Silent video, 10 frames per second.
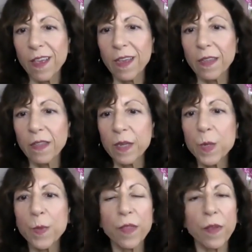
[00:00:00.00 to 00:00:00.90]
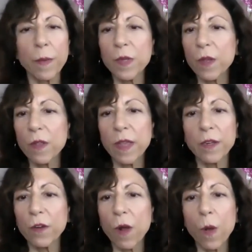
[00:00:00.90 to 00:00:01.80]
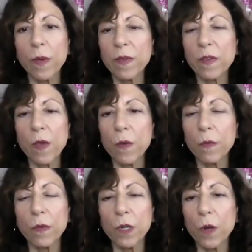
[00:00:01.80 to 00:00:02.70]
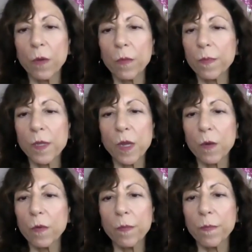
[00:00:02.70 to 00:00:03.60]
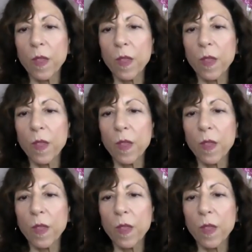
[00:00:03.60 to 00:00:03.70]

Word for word: And Lisbeth, I'm so glad you're always so, you know, so